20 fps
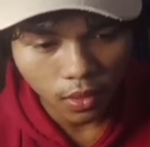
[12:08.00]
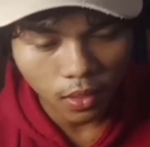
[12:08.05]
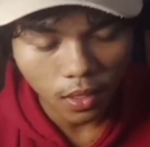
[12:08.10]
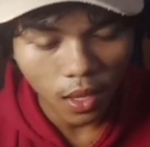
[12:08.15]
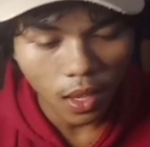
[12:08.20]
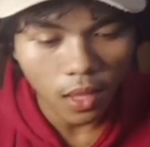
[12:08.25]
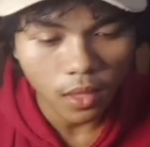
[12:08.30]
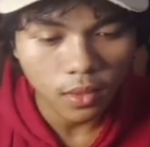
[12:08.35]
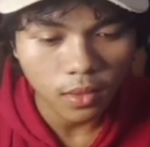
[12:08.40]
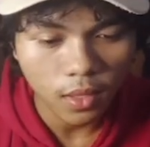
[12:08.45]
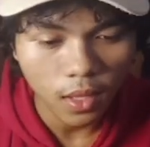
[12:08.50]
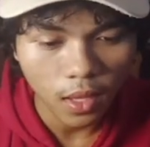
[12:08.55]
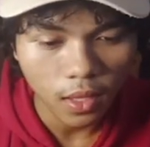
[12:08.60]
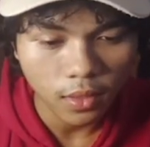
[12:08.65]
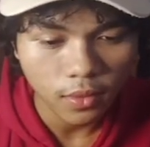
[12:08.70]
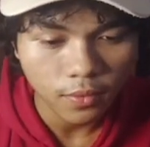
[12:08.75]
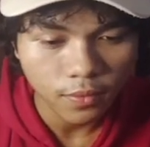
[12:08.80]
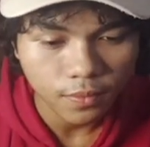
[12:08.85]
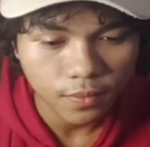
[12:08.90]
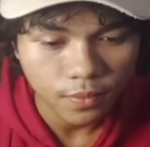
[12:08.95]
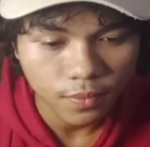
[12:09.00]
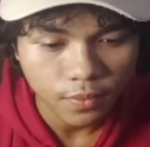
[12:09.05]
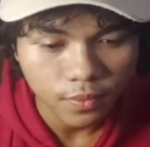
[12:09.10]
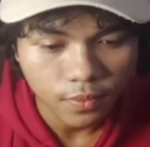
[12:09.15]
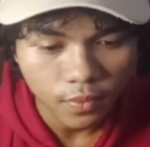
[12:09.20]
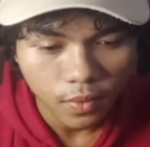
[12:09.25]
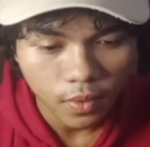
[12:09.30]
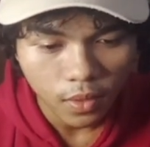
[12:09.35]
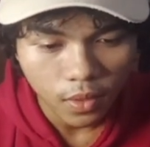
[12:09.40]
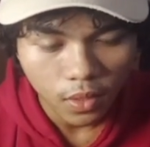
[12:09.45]
And then
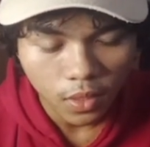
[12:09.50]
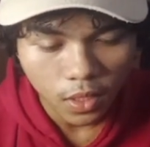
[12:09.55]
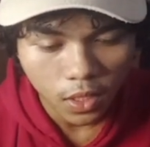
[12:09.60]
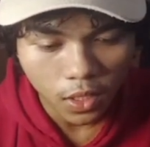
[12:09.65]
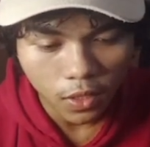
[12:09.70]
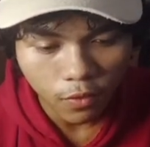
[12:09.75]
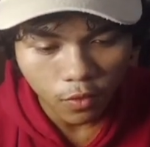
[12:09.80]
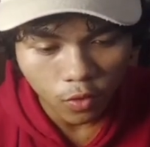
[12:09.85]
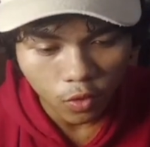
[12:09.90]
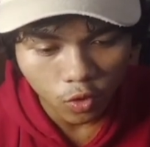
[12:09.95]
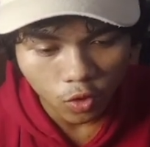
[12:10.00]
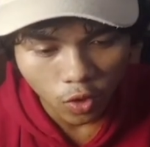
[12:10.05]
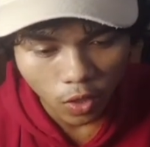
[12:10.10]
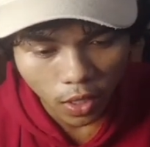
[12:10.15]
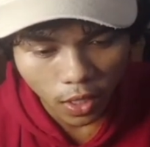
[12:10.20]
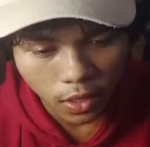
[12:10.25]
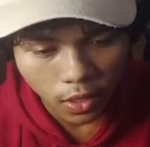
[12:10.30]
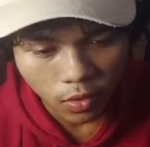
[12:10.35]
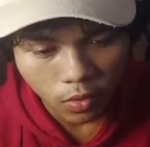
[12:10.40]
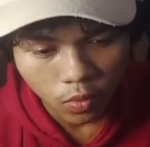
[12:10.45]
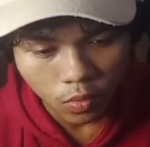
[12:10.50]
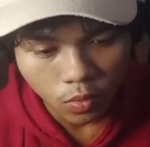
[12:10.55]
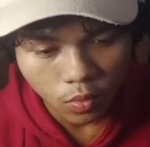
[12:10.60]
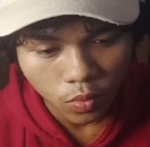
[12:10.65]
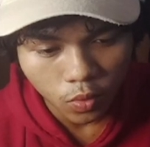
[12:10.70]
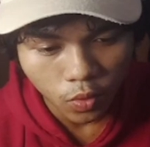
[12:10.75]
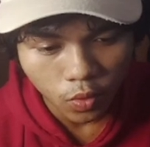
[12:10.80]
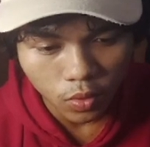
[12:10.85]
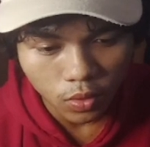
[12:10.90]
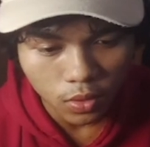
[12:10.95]
if you try to
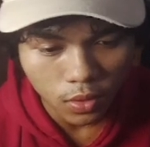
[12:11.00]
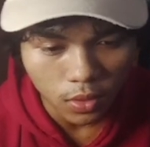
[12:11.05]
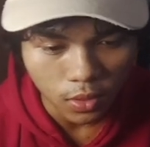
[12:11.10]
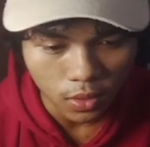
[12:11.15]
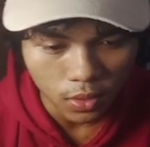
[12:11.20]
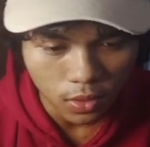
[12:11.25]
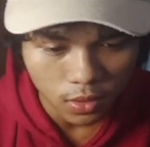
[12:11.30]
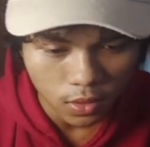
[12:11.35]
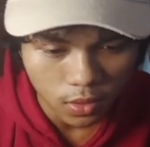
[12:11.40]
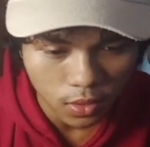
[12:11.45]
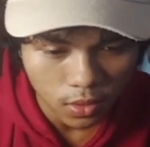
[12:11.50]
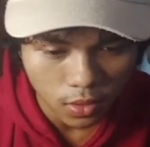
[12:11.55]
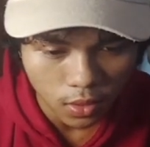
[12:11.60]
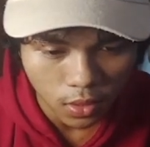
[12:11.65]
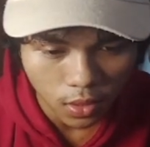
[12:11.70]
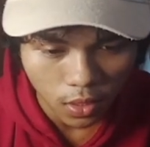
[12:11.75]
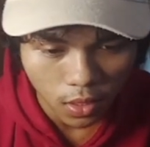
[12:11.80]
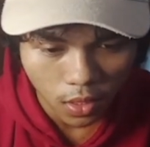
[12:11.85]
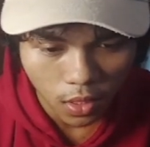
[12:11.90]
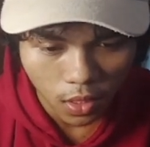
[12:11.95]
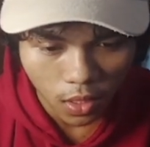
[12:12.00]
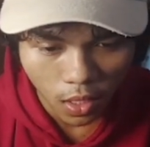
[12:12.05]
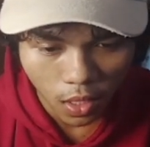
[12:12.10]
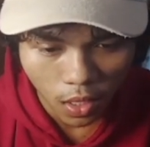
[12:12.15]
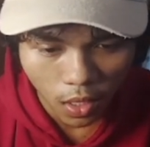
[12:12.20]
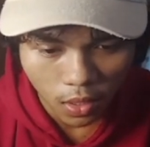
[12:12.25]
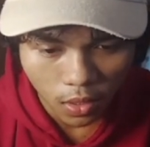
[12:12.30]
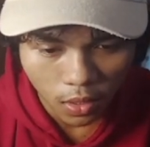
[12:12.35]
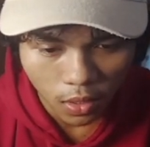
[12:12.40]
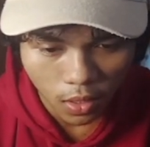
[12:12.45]
use this,
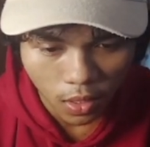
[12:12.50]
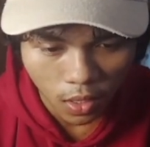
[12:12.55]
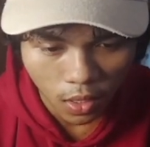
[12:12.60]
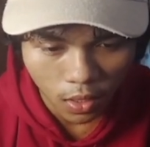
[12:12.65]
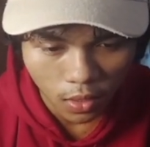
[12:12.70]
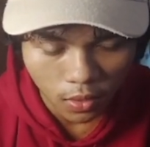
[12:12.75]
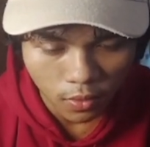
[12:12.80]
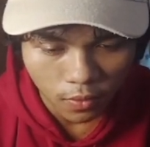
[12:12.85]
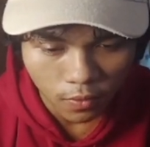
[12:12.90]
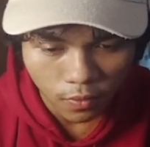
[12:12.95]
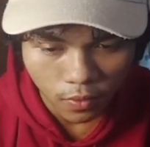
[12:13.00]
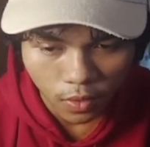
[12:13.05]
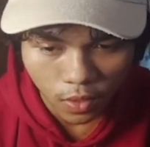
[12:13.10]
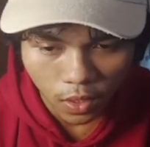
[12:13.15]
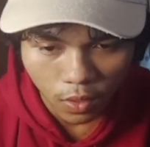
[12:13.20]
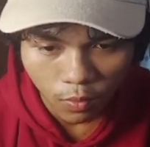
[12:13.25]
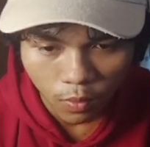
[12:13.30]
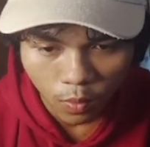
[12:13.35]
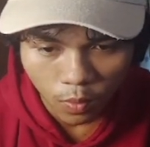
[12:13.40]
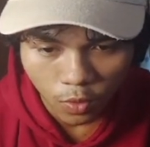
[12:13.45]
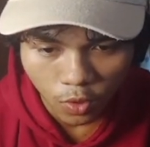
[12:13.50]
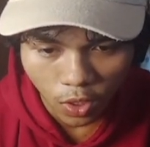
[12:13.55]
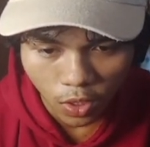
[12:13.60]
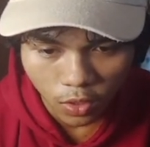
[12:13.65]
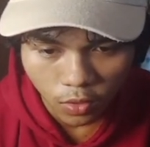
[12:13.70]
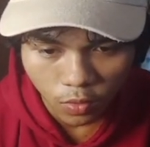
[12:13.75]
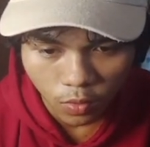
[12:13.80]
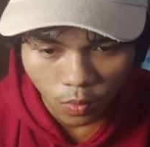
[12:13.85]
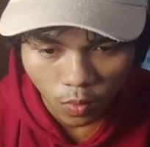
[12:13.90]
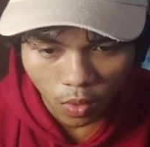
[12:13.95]
and then if you try
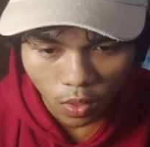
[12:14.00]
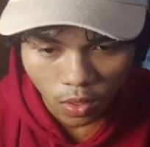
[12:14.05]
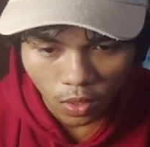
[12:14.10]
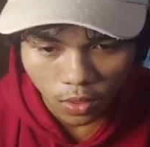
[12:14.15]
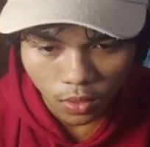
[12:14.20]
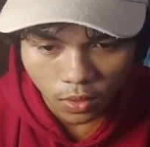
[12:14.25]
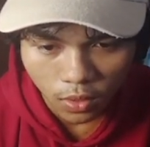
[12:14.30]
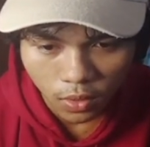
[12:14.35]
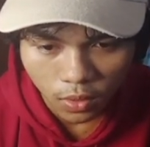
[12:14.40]
to run,